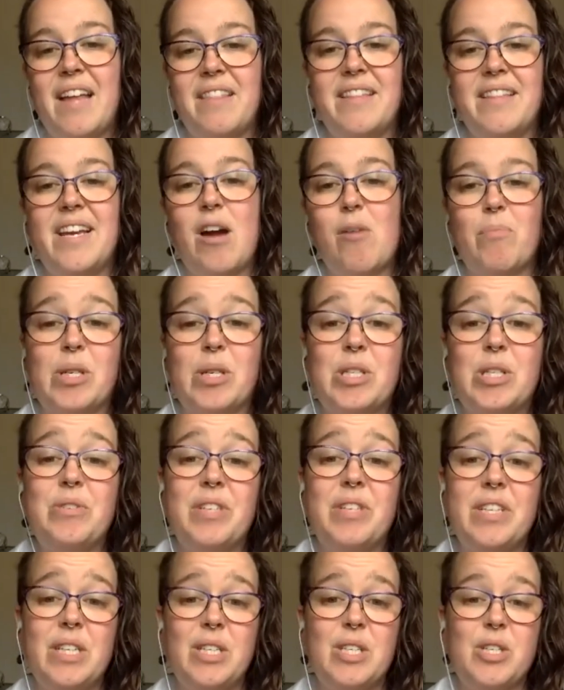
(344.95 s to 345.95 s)
had the
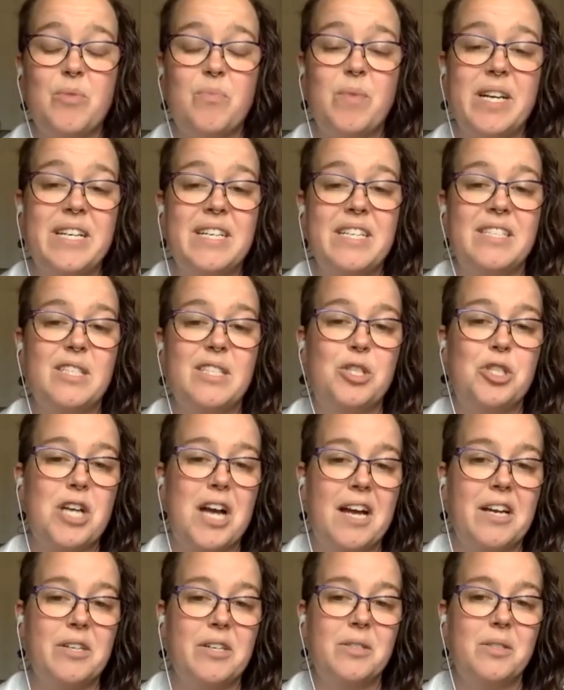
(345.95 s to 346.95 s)
opportunity to witness a
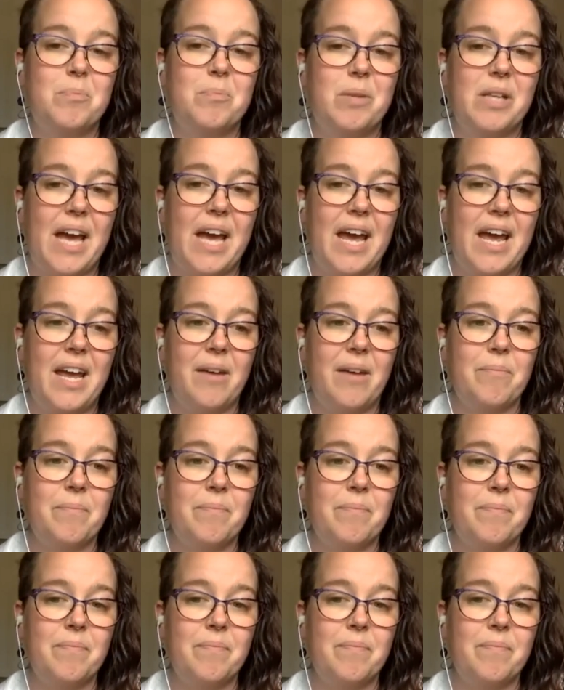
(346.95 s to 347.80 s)
child play.